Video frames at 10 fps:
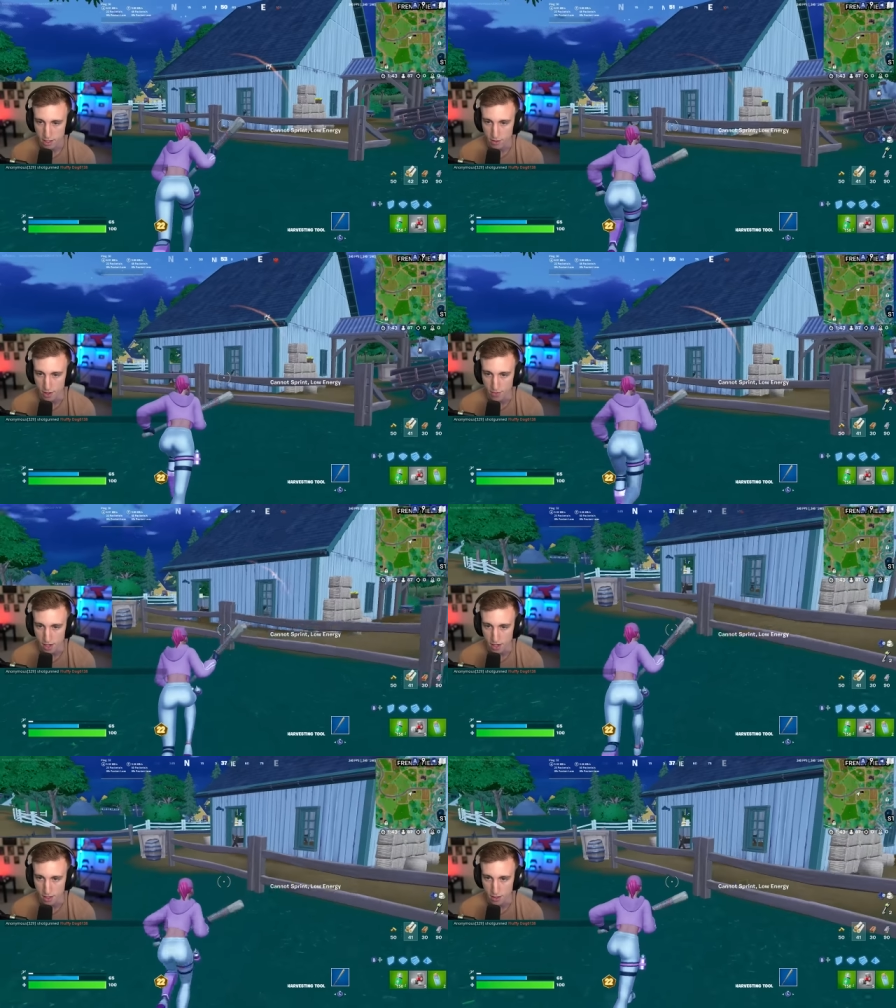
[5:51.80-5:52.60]
Kid right
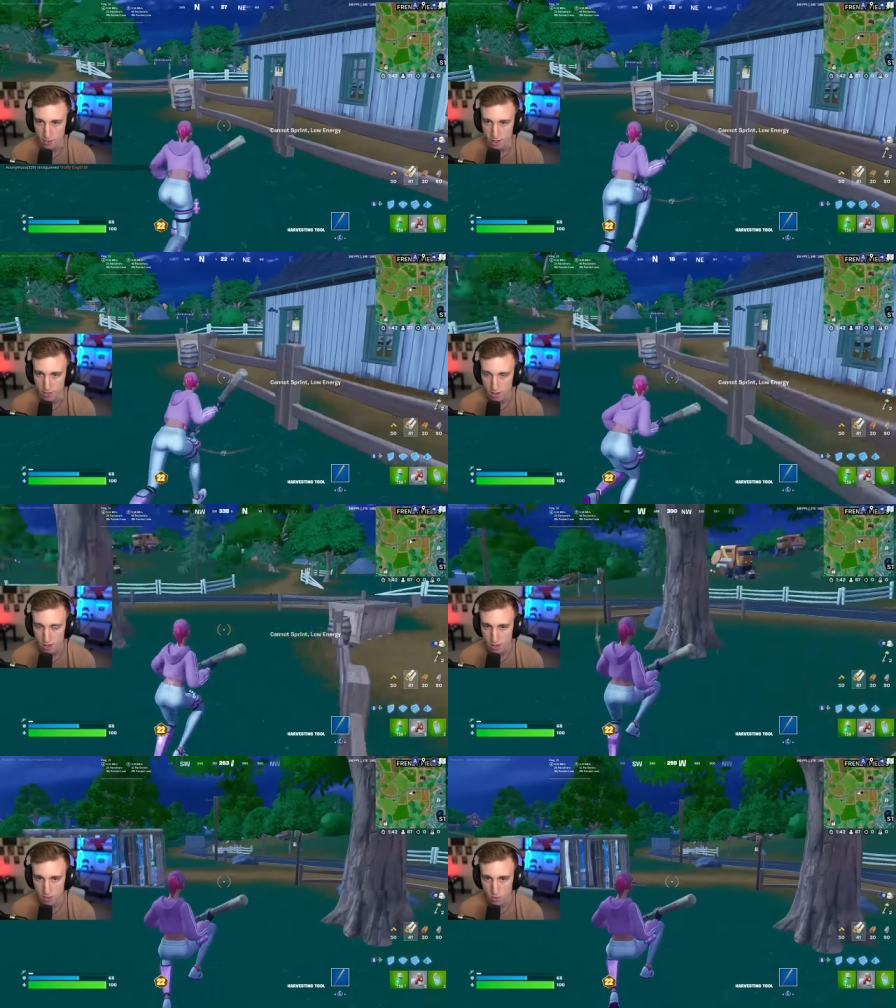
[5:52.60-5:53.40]
there, kid right
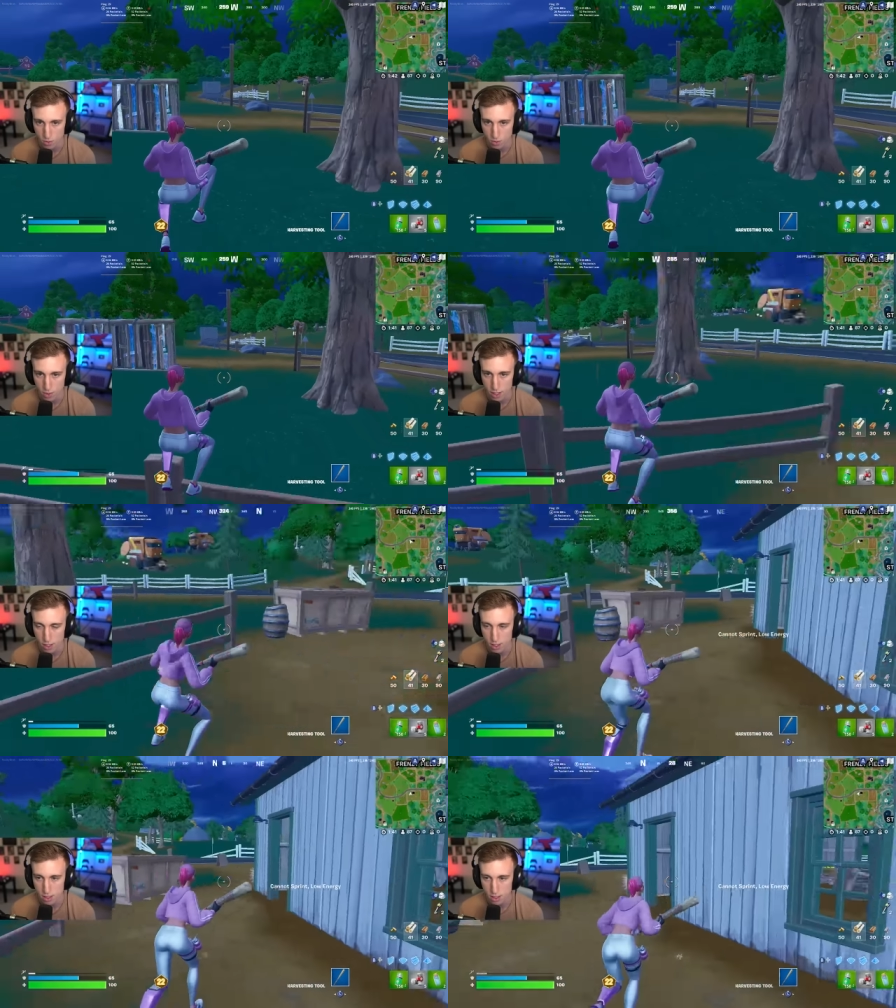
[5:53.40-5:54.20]
there. No way.